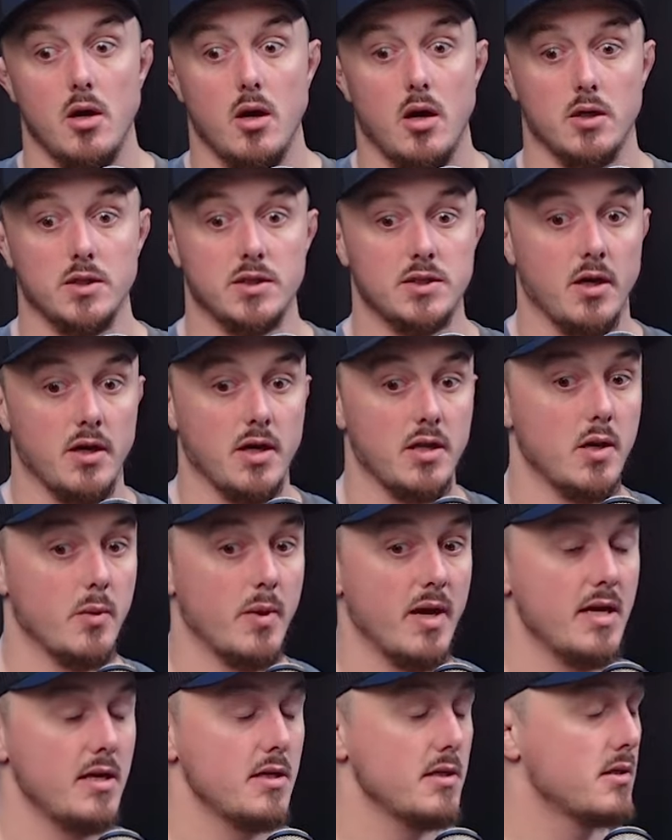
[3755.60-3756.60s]
are stuck in their
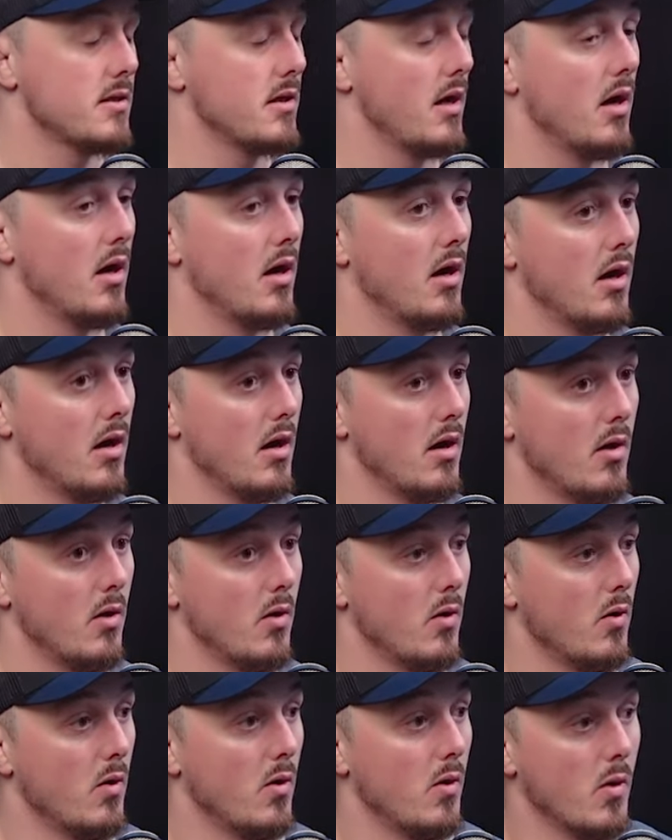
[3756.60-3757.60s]
ways,
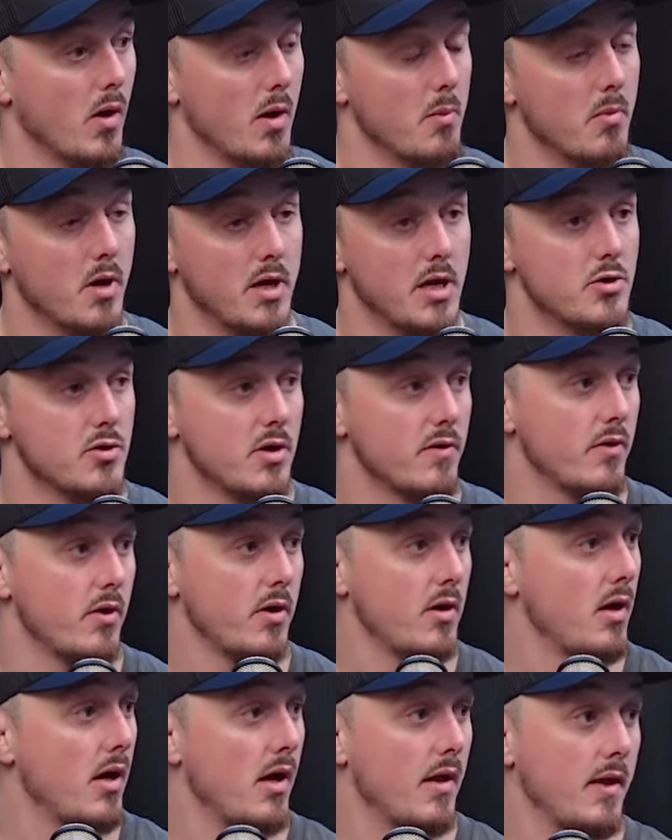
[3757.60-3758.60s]
or quite money
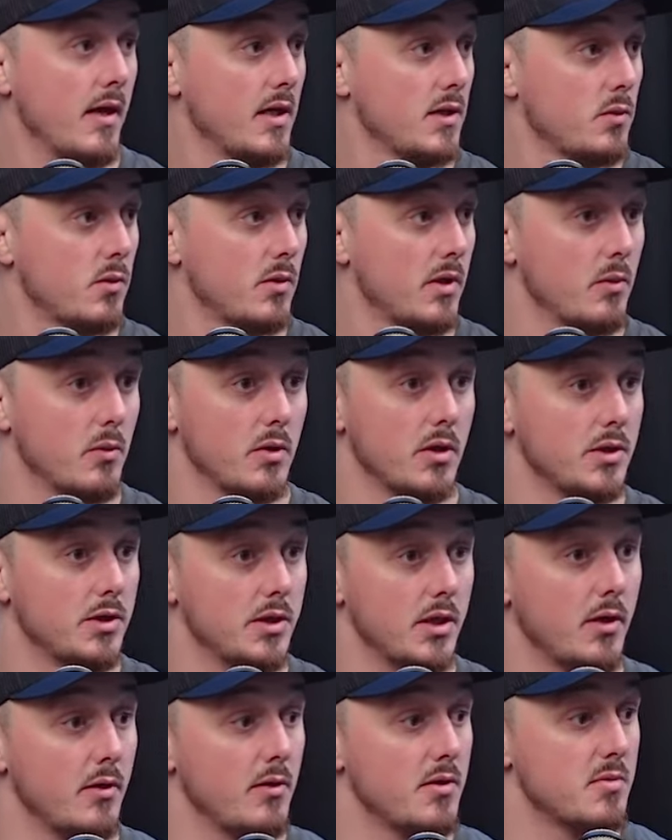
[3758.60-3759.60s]
driven, and that's what they want to
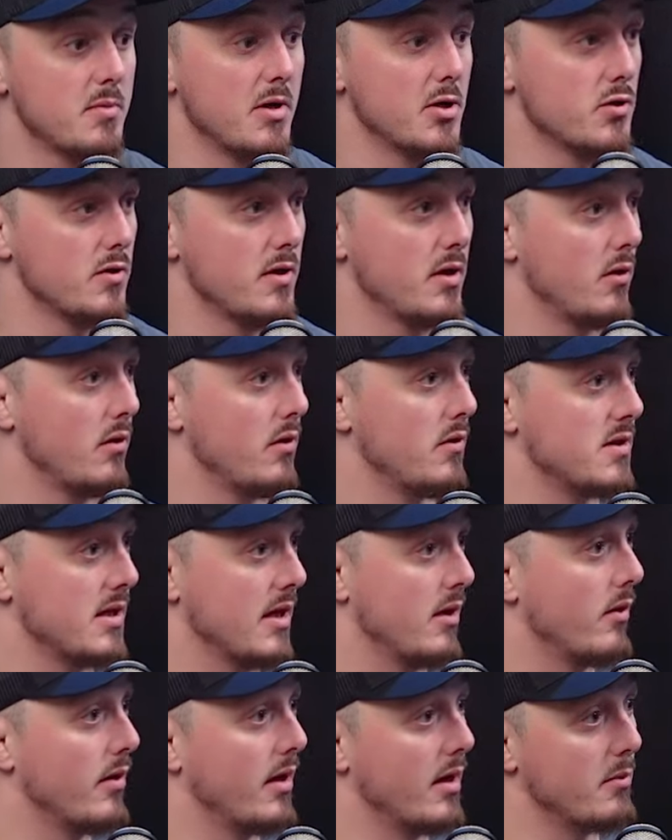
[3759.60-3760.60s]
do, is make sure they're not losing
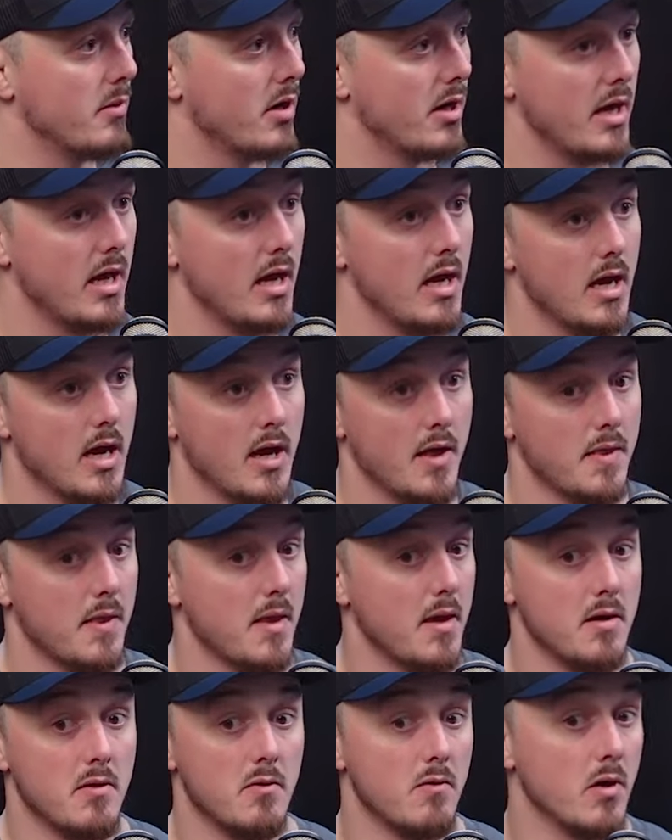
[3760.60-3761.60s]
out on any money. And
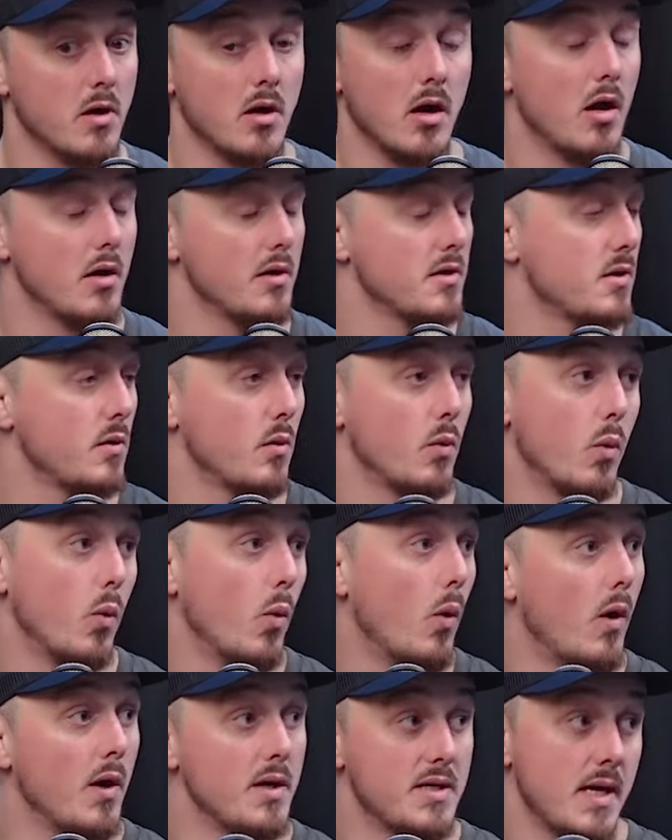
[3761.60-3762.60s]
then regardless of
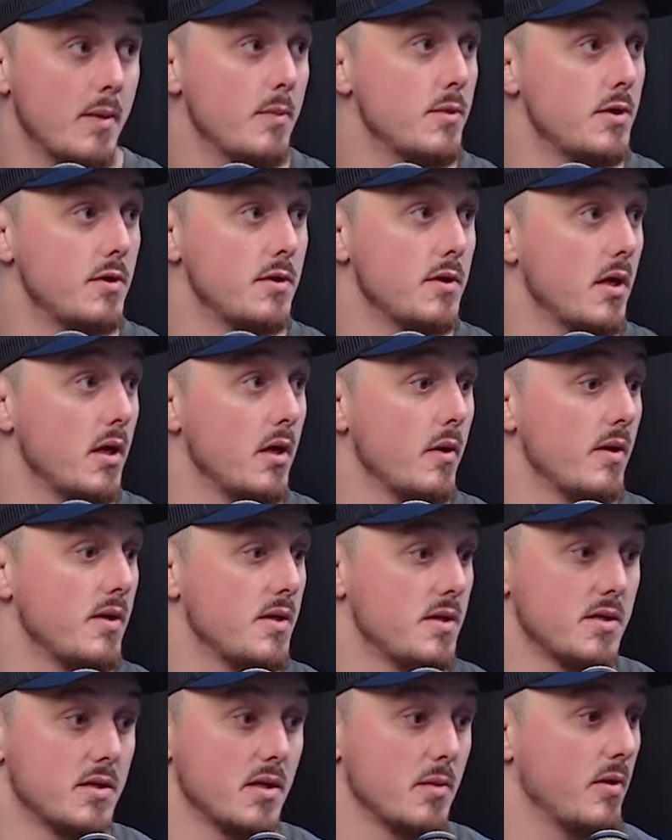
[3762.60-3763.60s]
what attempt you do,
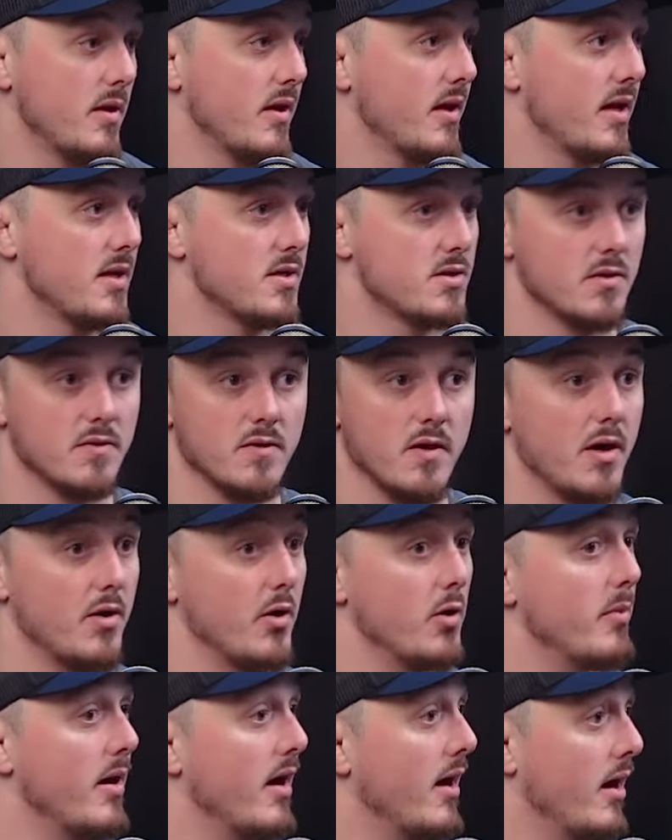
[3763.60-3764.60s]
it's just going to be the case of, I
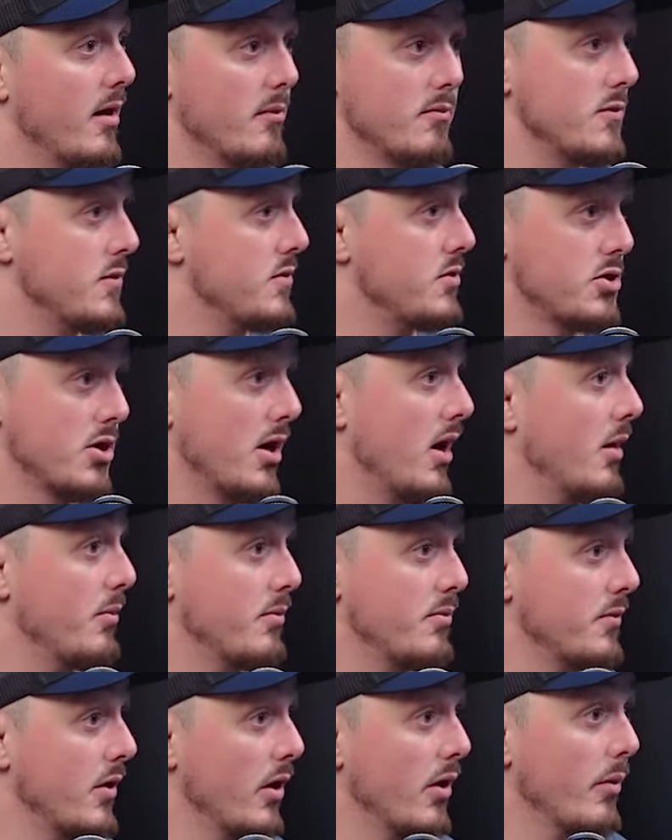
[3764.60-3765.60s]
know better, shut
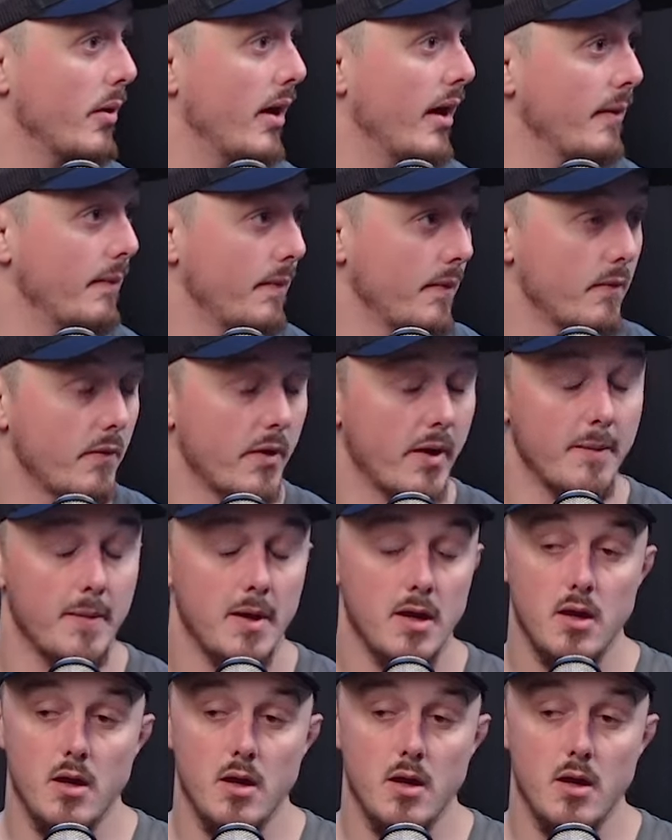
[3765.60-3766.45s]
up, go away, right?